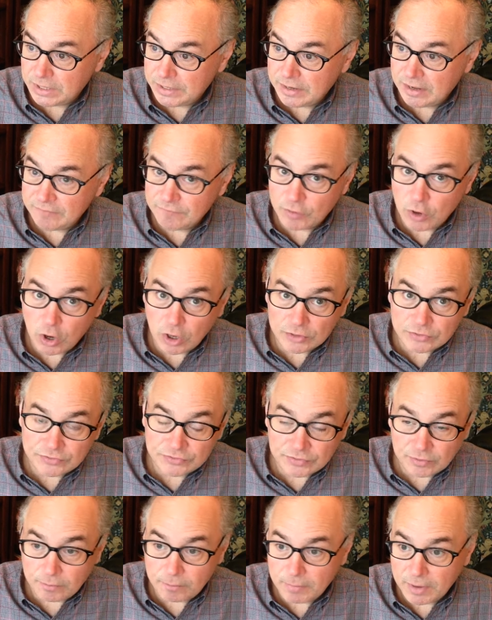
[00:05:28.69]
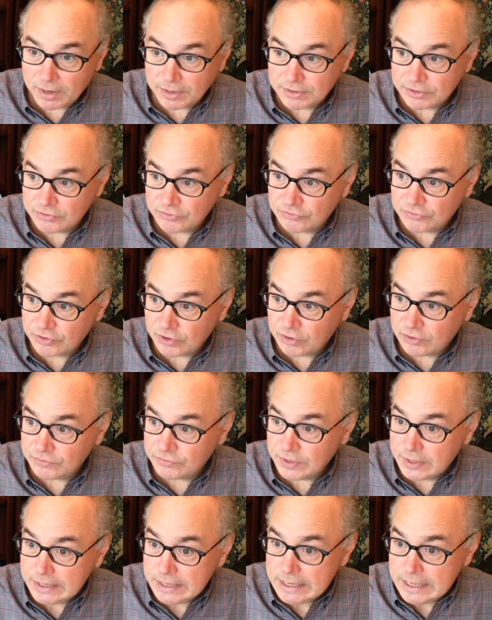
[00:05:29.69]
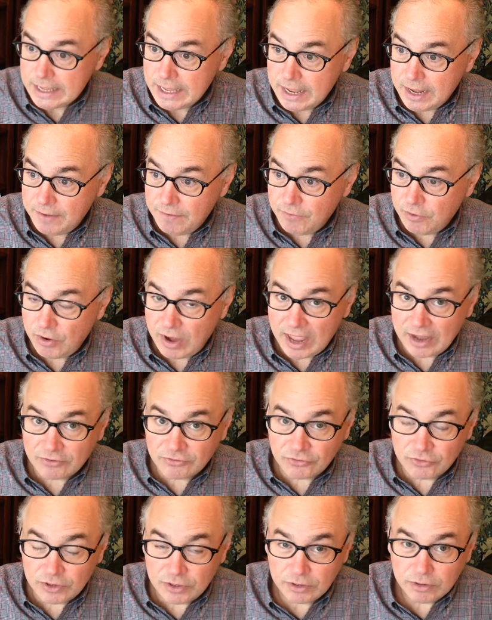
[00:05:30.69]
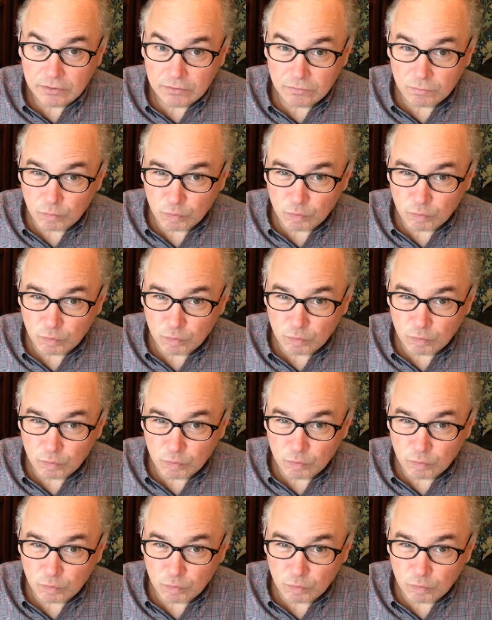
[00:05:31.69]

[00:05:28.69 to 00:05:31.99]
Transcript: and I've got some mining shares and they're actually